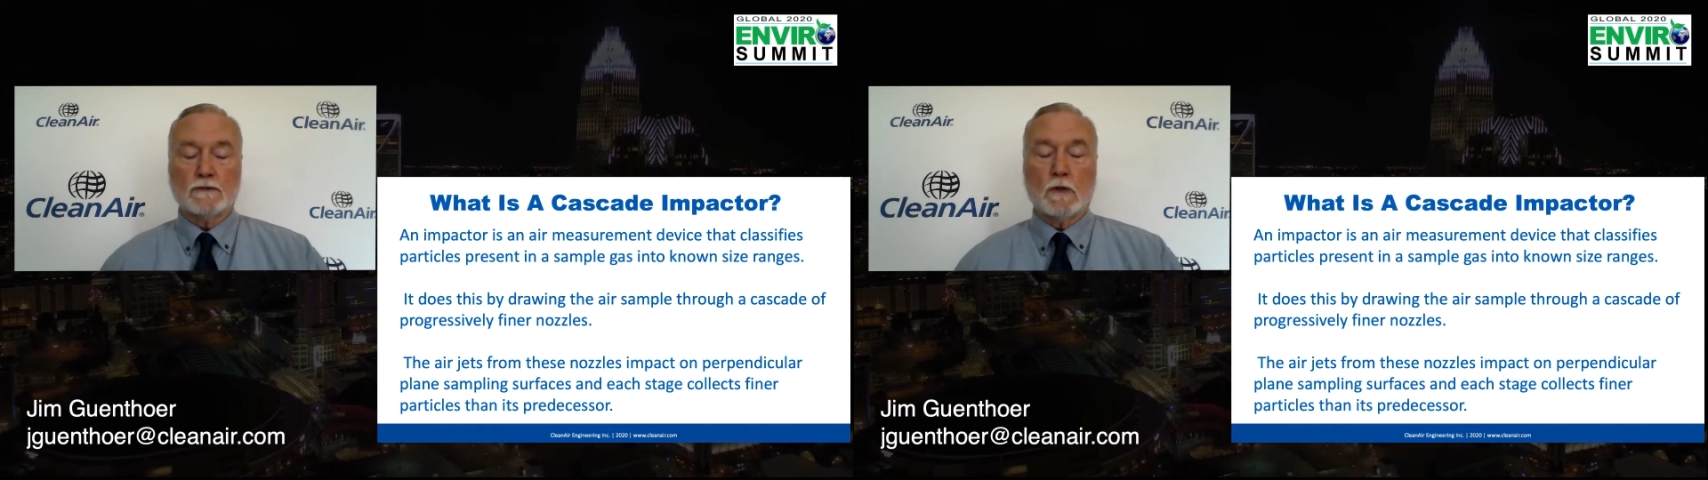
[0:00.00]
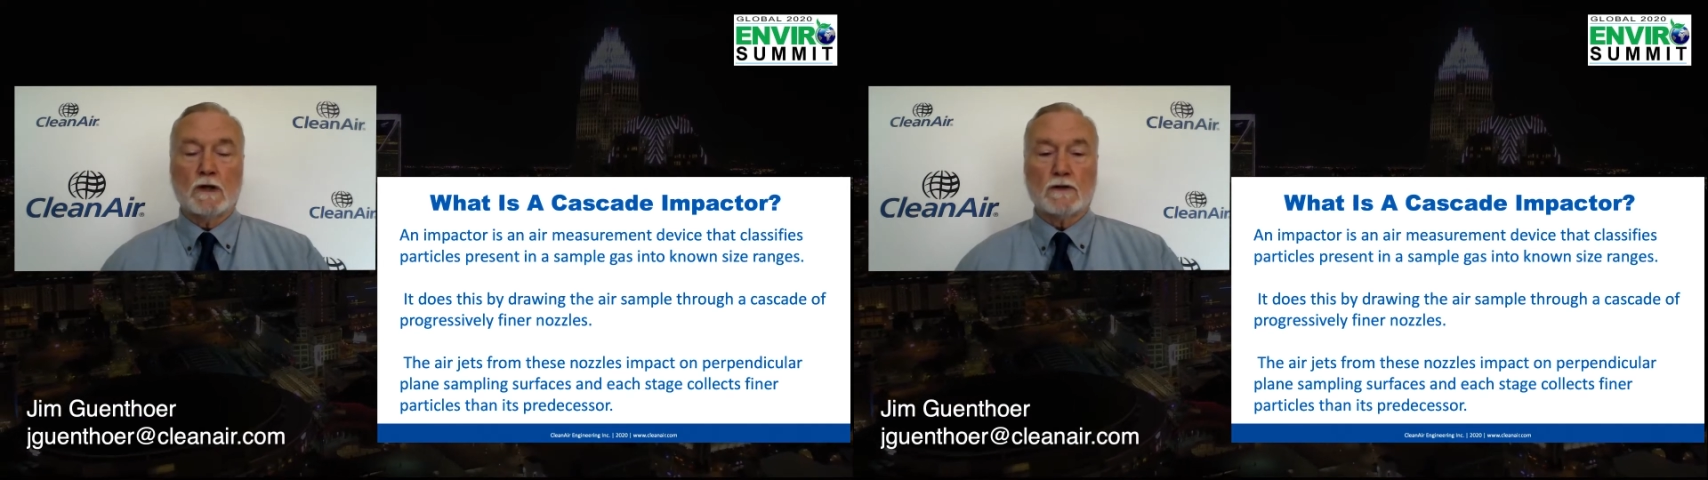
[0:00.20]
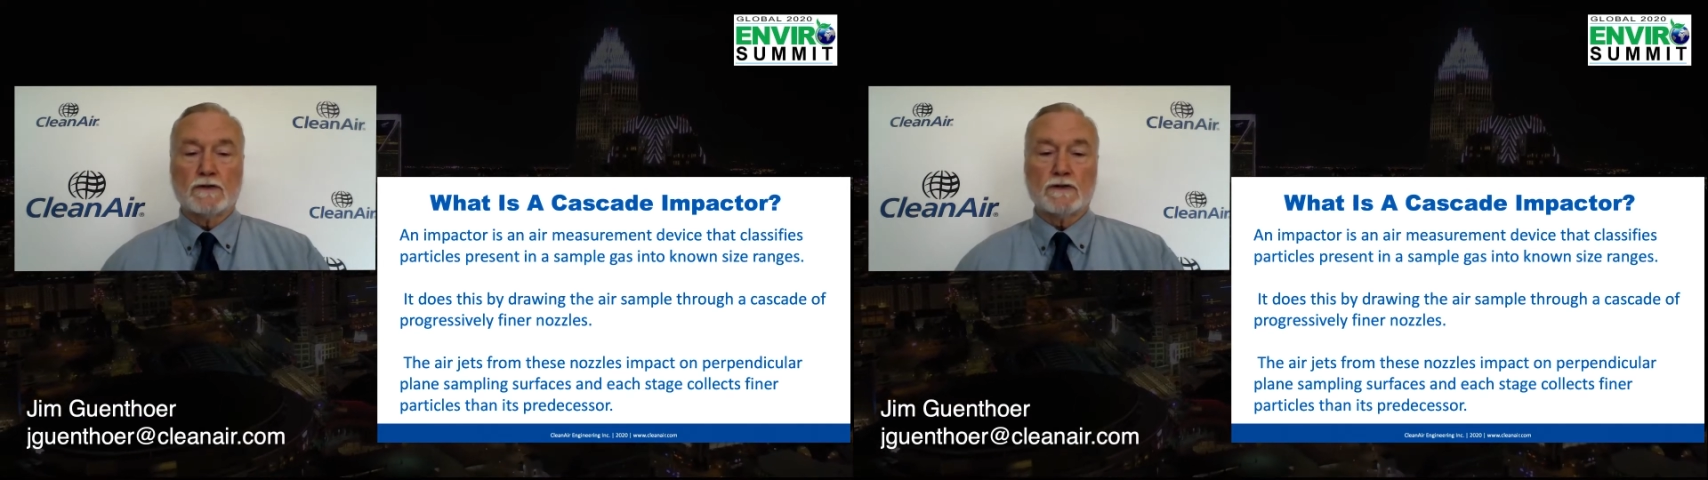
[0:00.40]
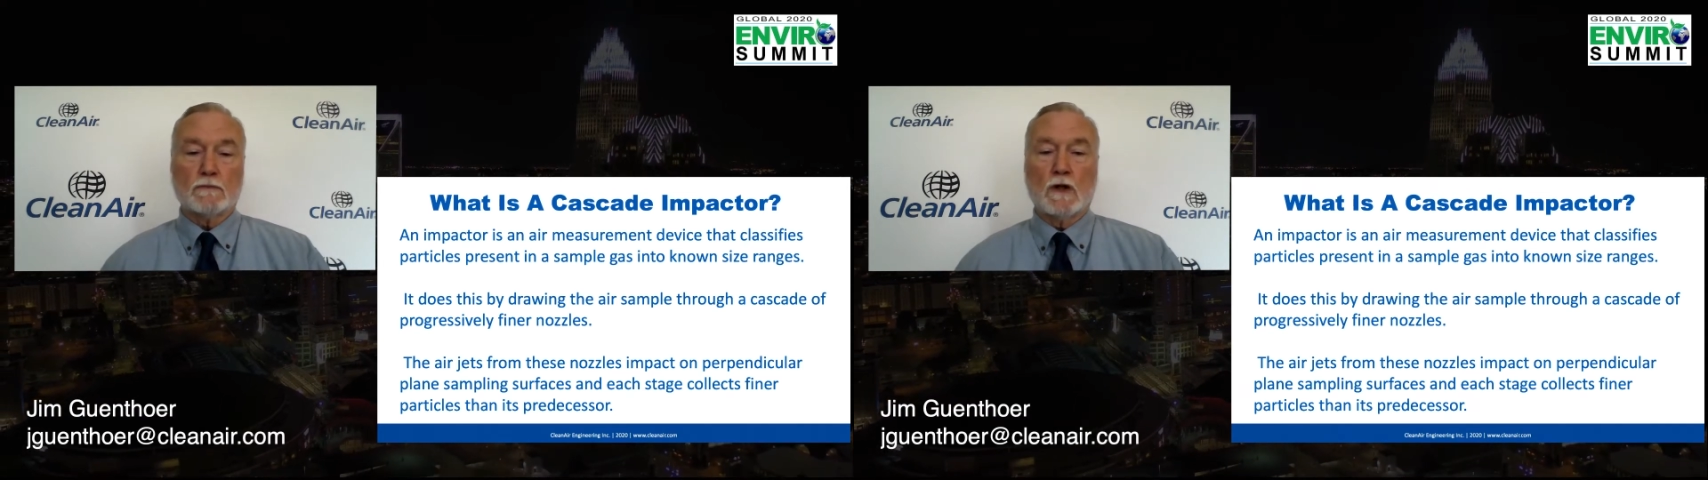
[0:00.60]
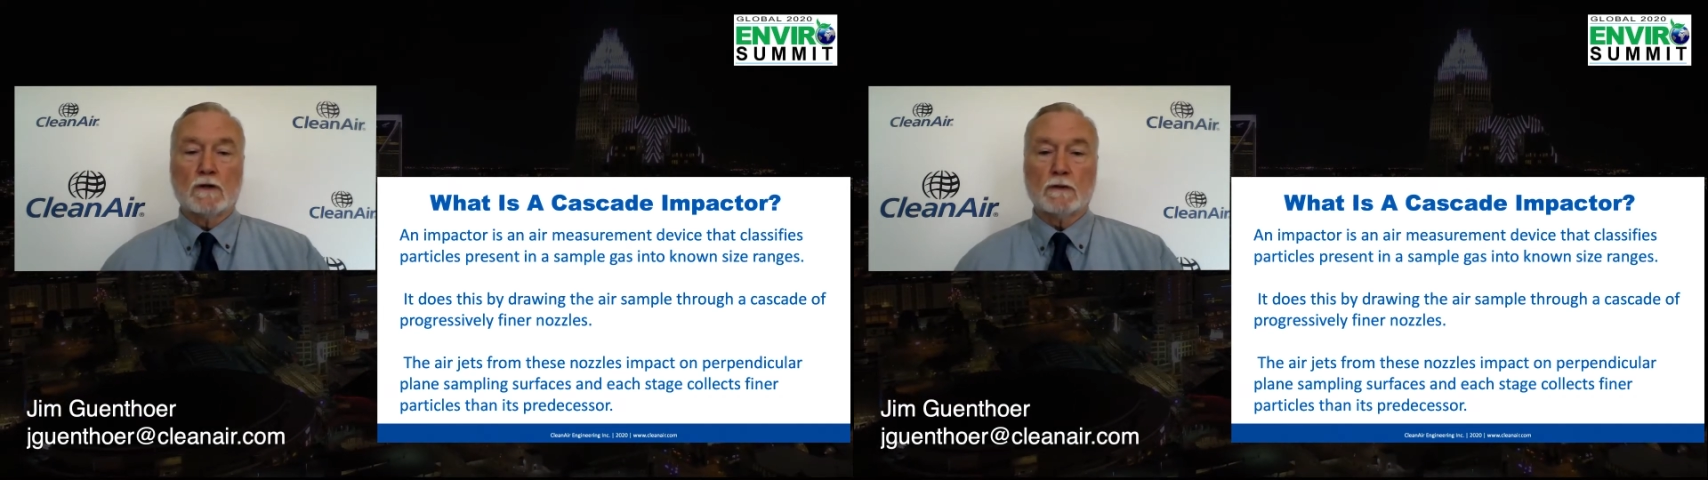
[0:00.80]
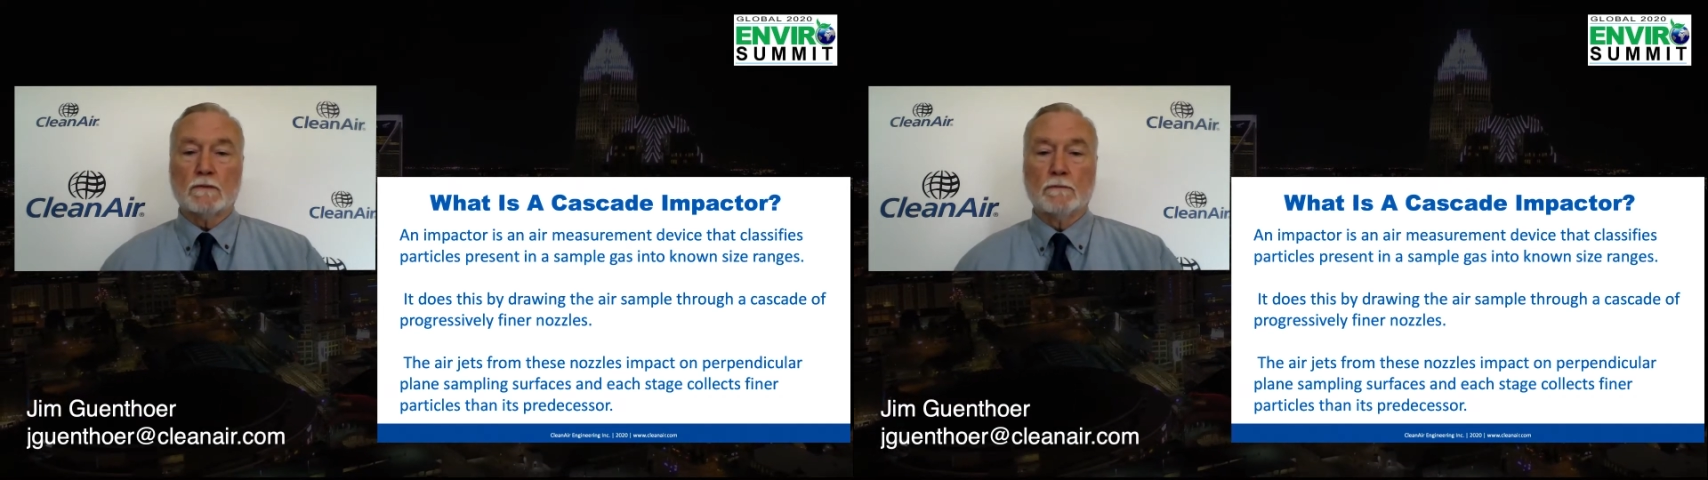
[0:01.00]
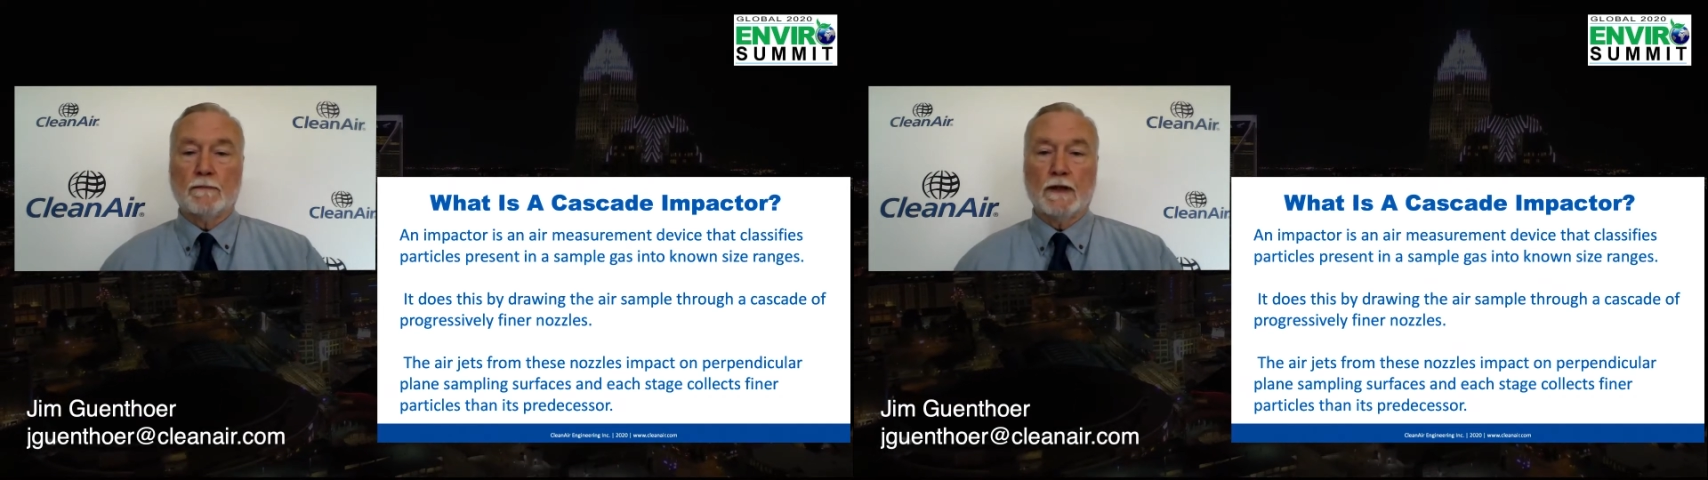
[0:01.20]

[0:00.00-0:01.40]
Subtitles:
smaller and smaller